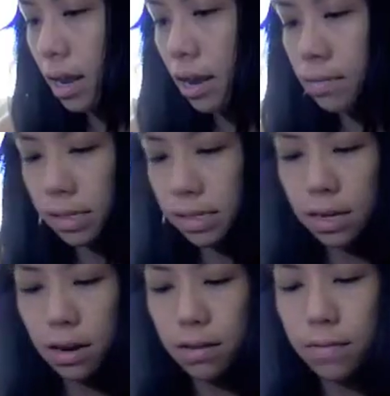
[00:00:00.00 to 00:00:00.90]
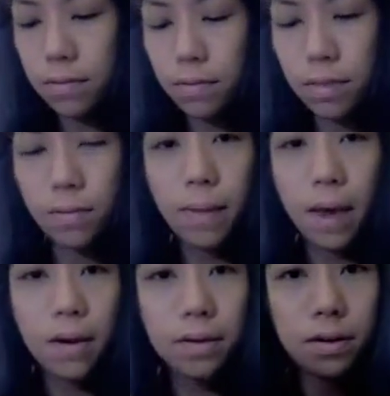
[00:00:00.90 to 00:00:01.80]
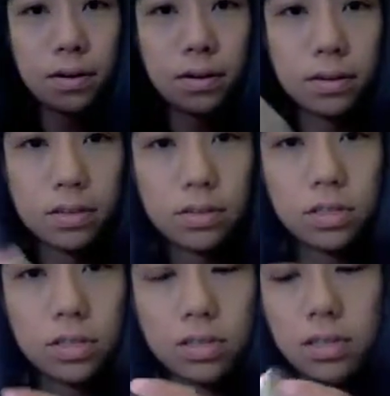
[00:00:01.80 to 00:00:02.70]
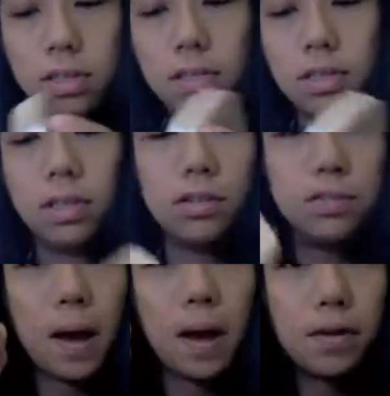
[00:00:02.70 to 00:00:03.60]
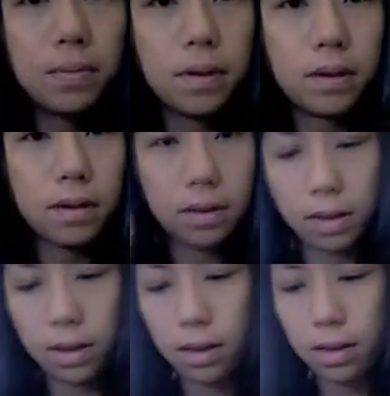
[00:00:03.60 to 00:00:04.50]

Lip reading: I always set with a powder, so just, this is a loose powder, but you can get